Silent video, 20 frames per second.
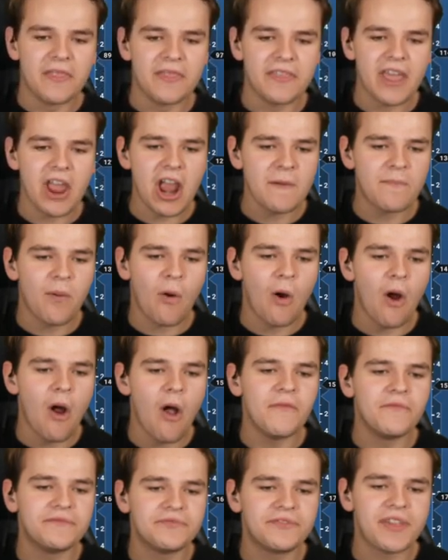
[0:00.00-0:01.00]
The
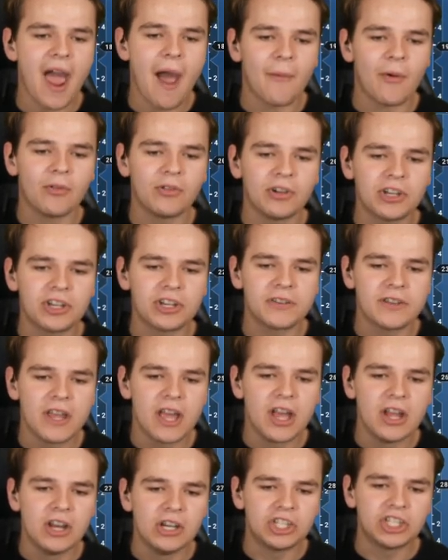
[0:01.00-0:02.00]
airport that will sh
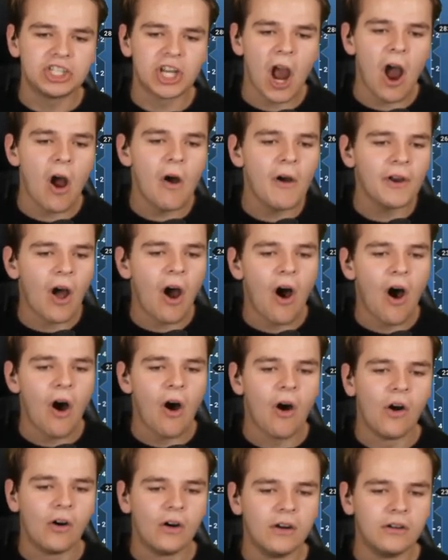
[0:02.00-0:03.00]
show it
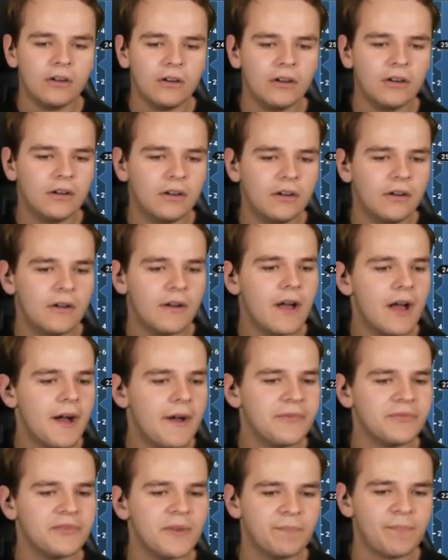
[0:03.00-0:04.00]
all
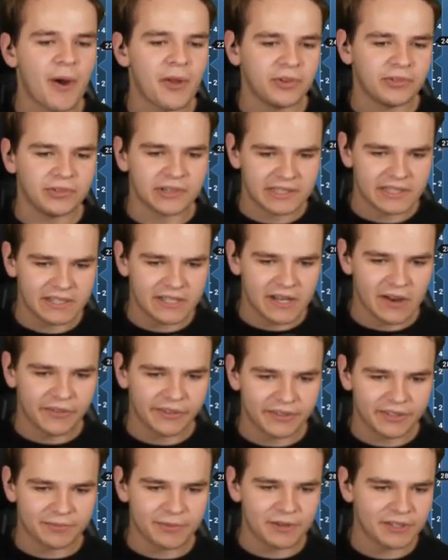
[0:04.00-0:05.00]
the buttering
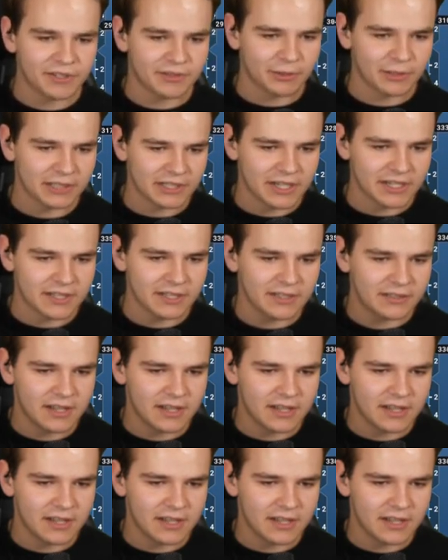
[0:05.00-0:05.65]
skills of the restaurant.